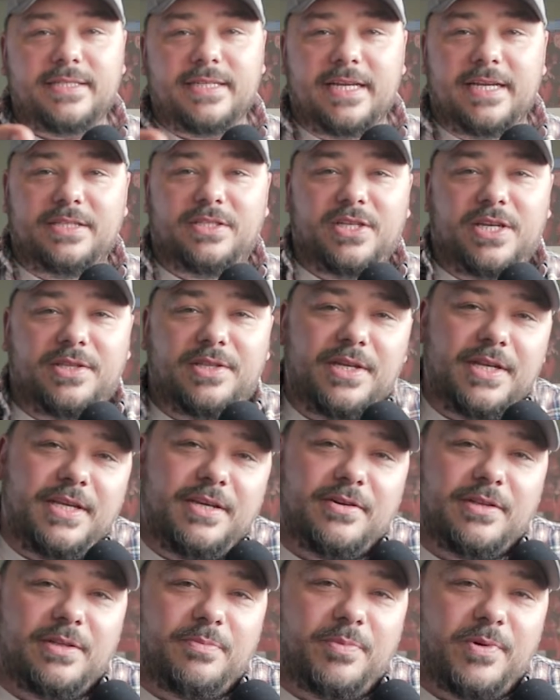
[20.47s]
Hey, it's Anthony
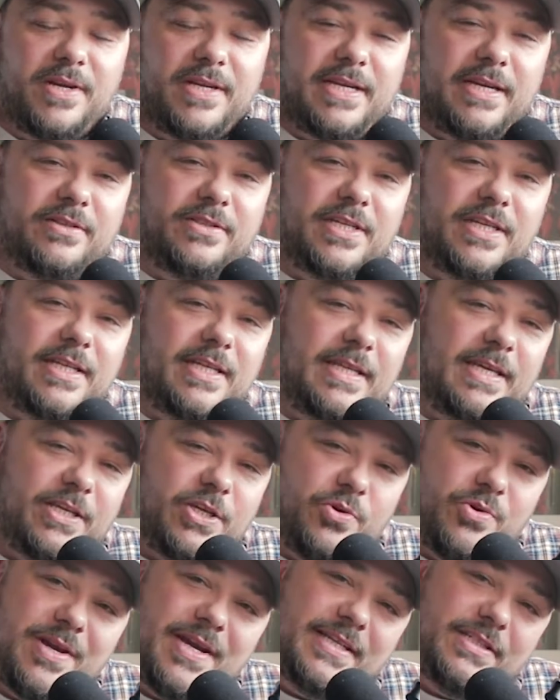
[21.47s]
here at the Breakout Daily. Thank
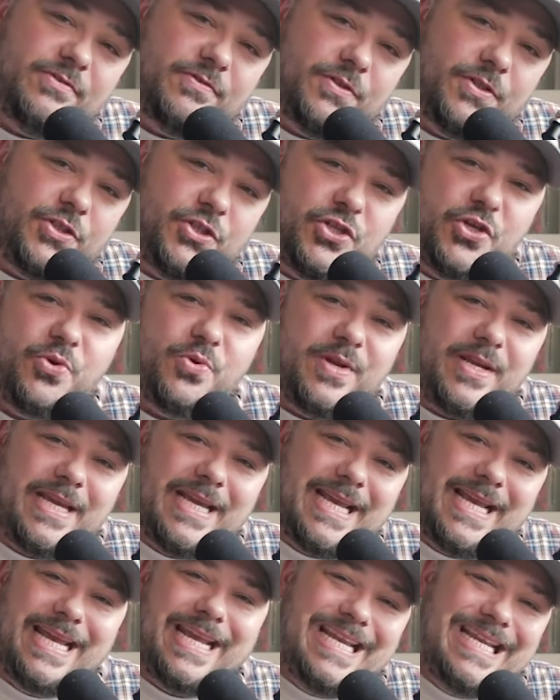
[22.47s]
you guys for tuning
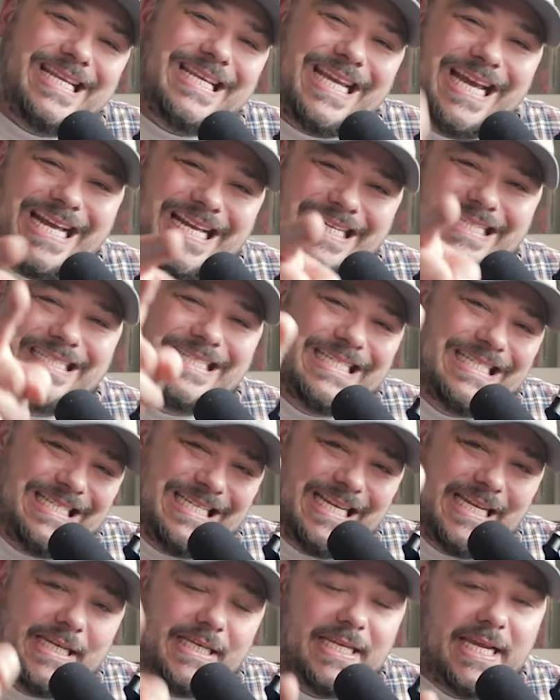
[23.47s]
in. Guys,
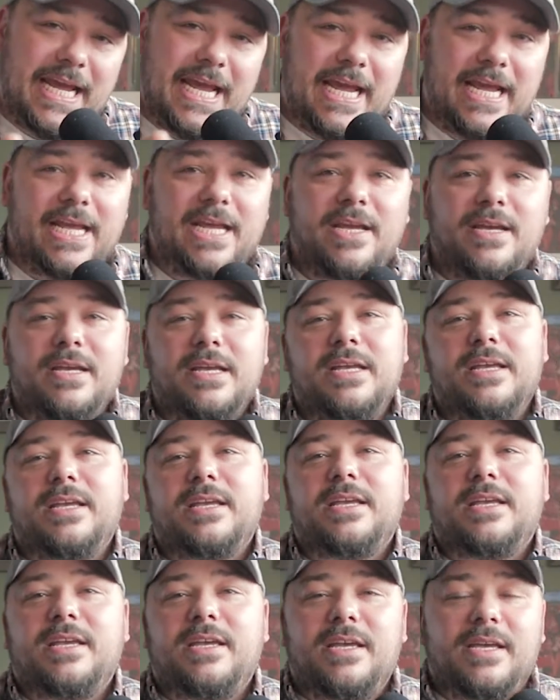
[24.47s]
today
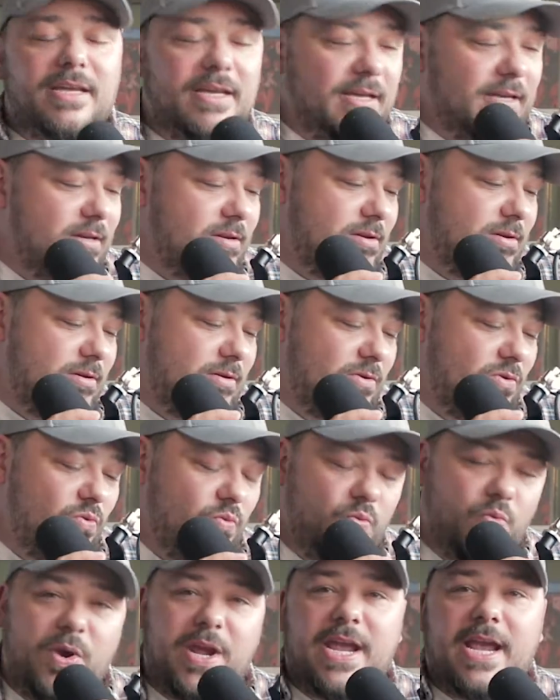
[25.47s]

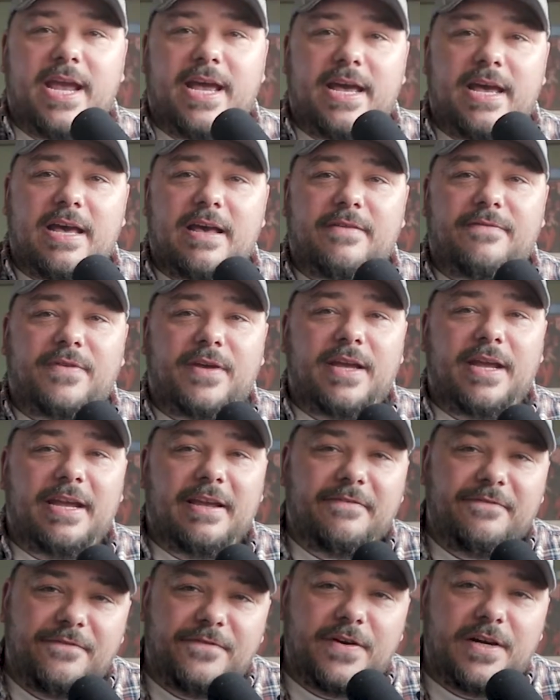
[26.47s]
we have a
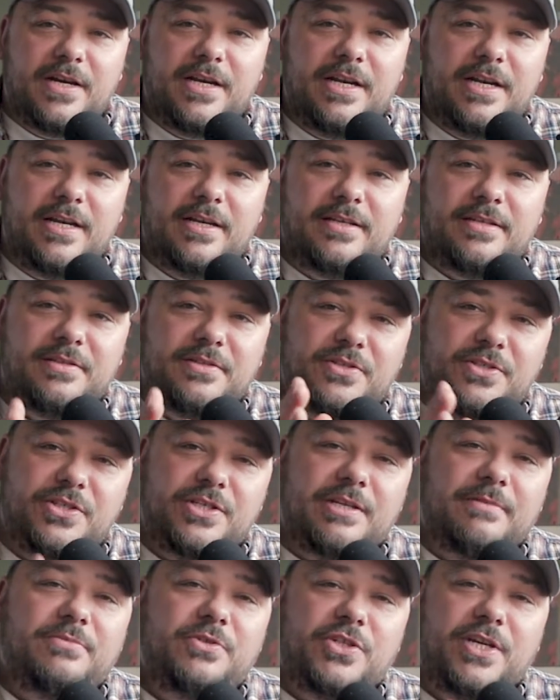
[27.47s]
fun
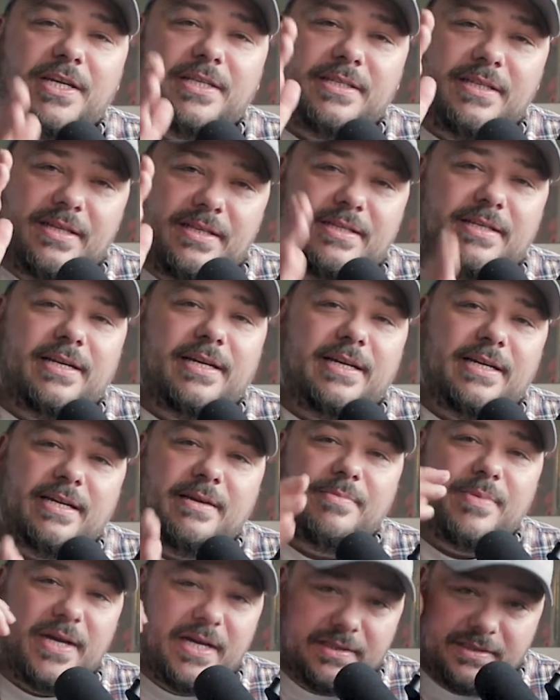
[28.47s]
subject to talk
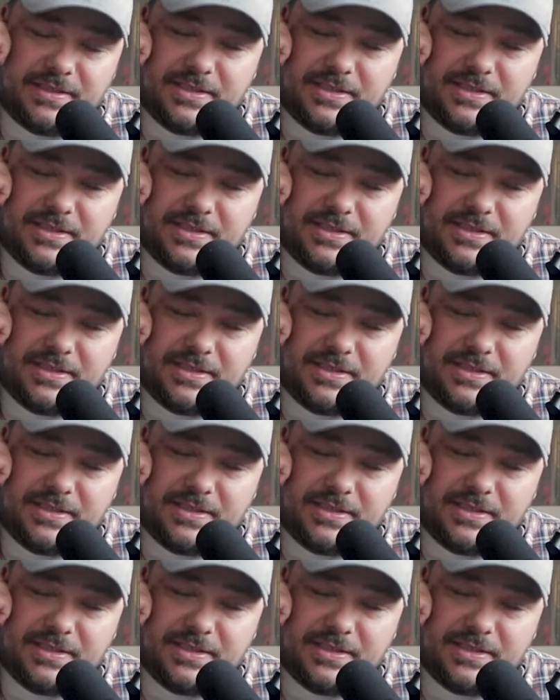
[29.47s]
about.